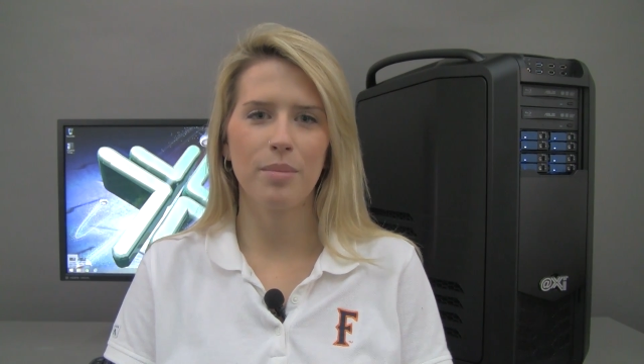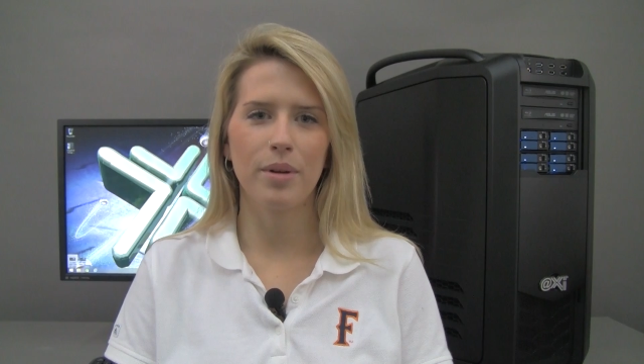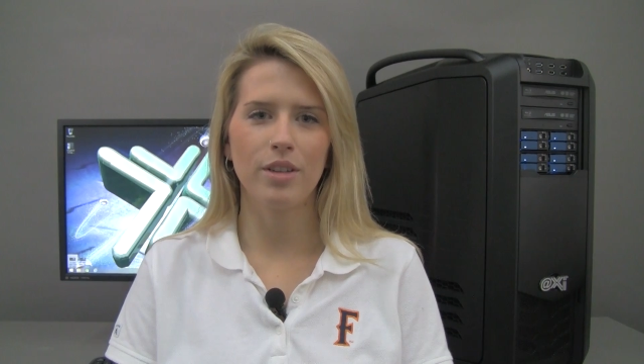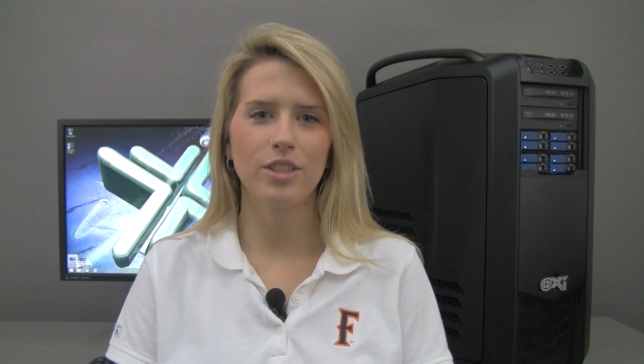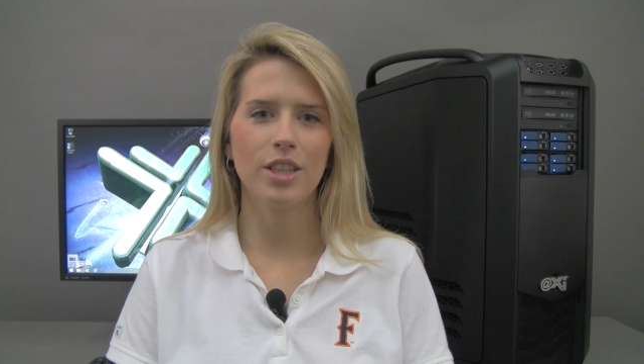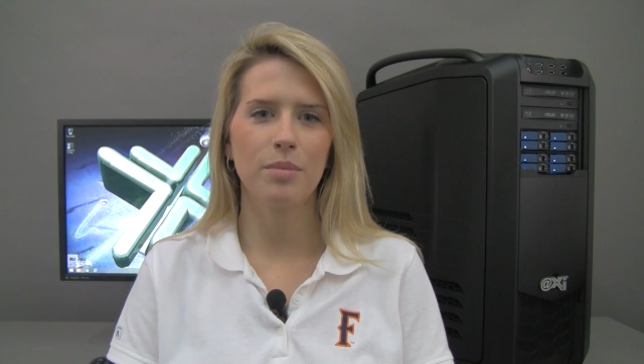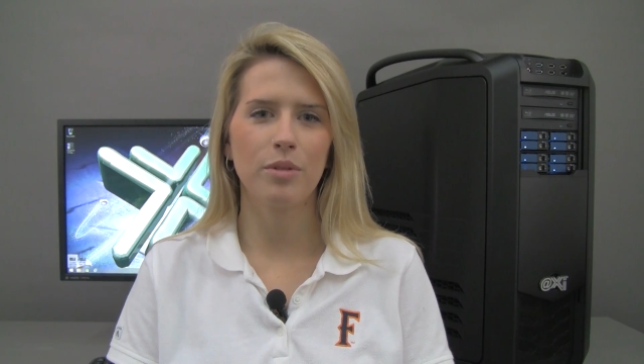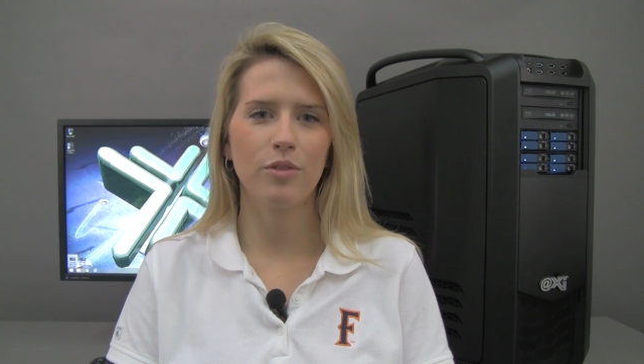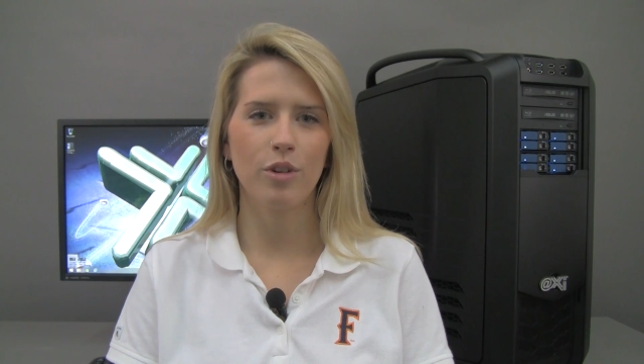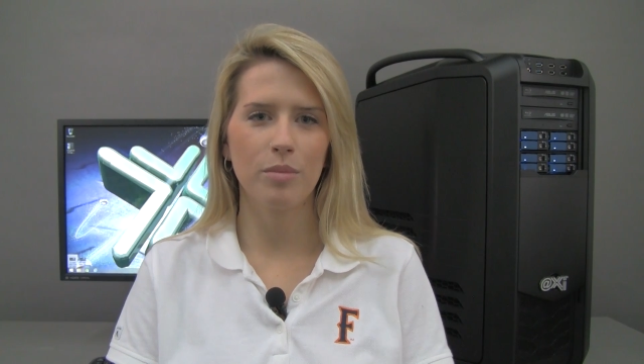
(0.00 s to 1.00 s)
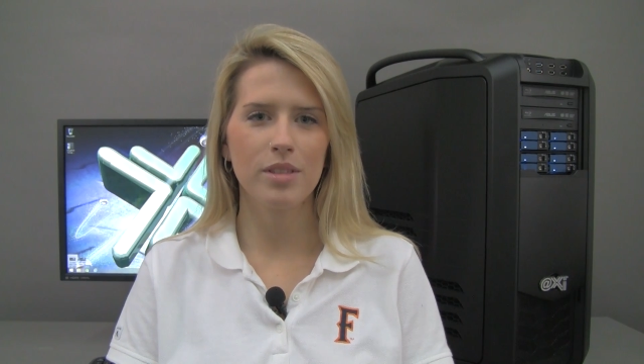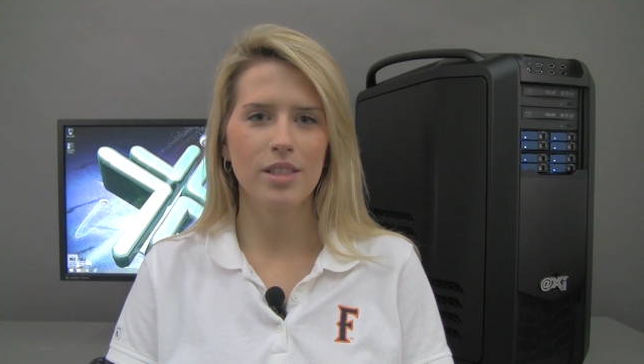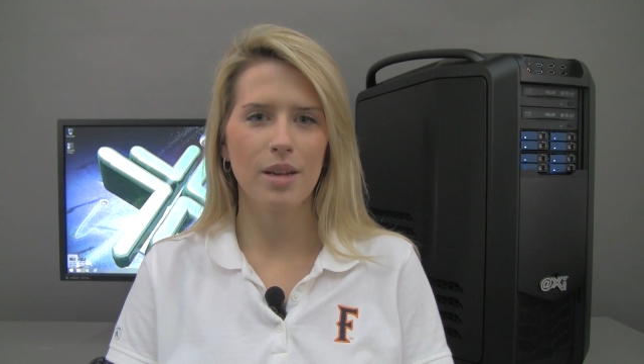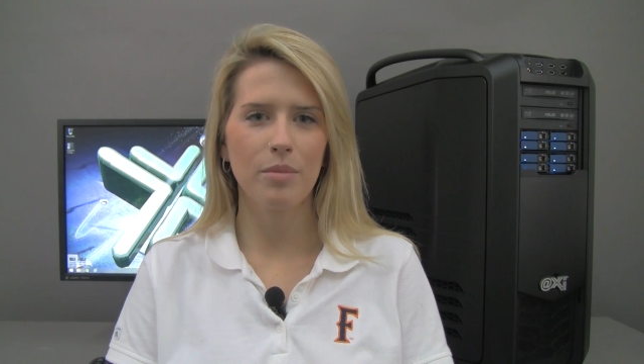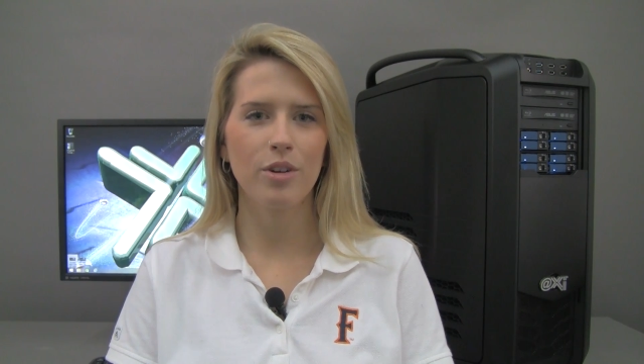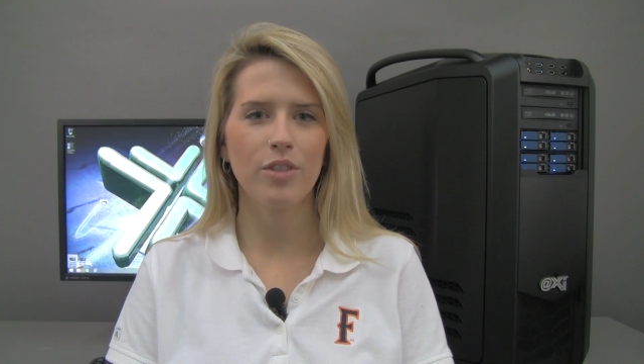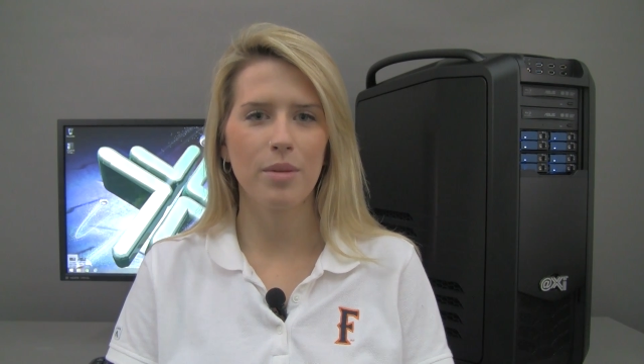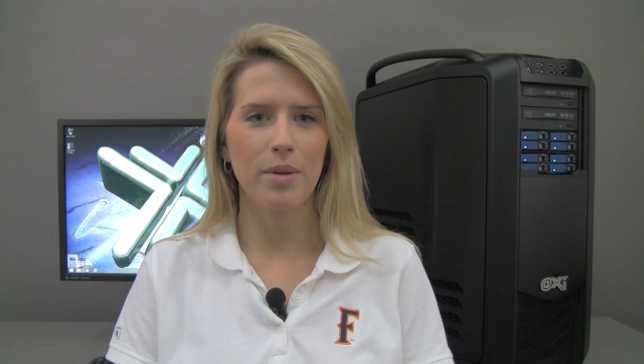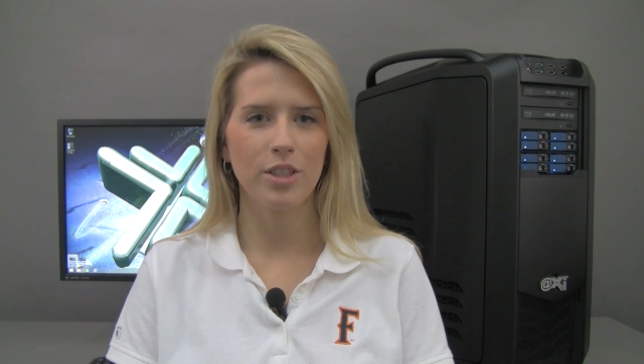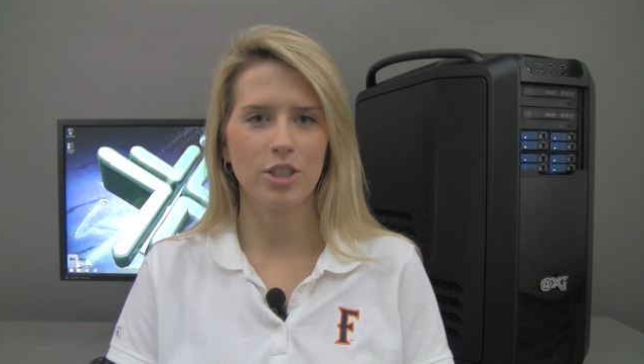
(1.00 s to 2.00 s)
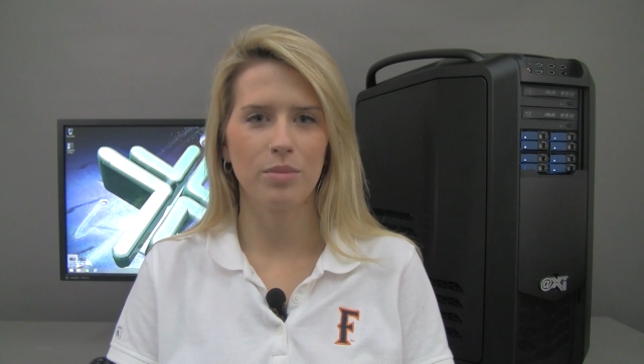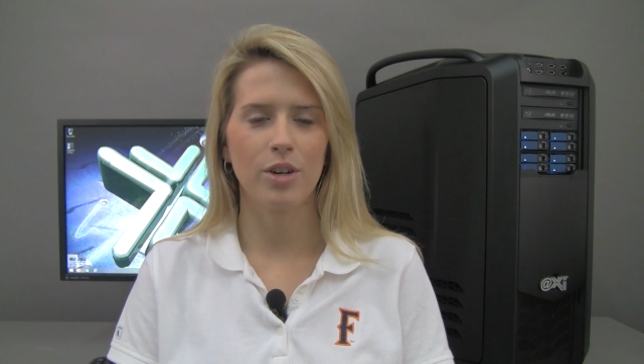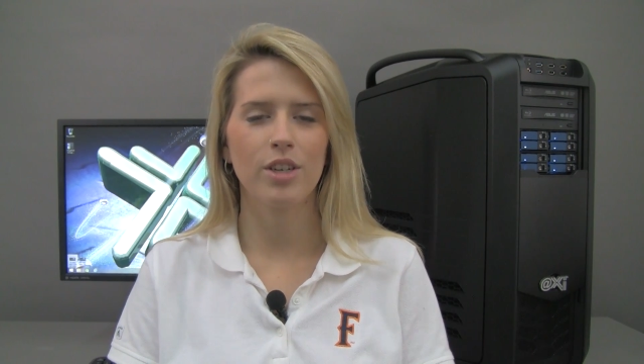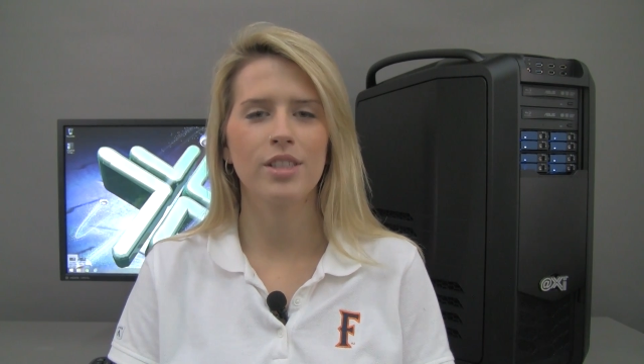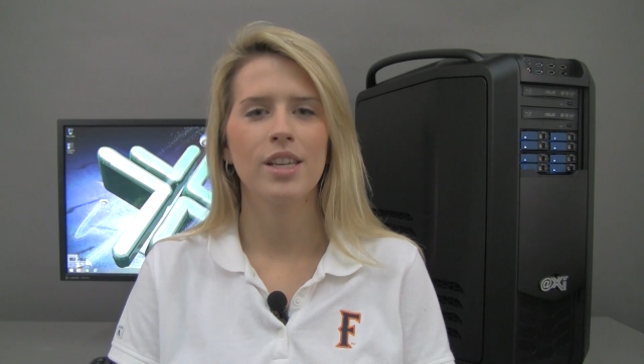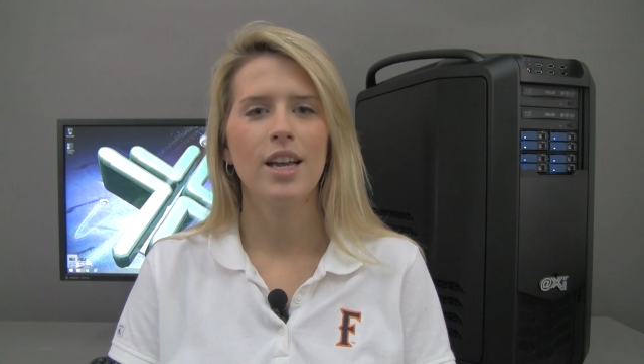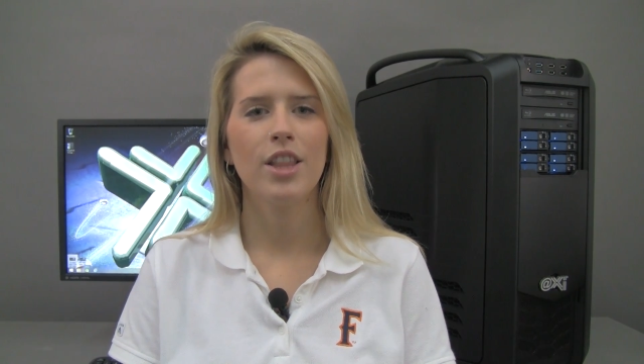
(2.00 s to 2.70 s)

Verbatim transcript: the build, and the performance number of the benchmarks,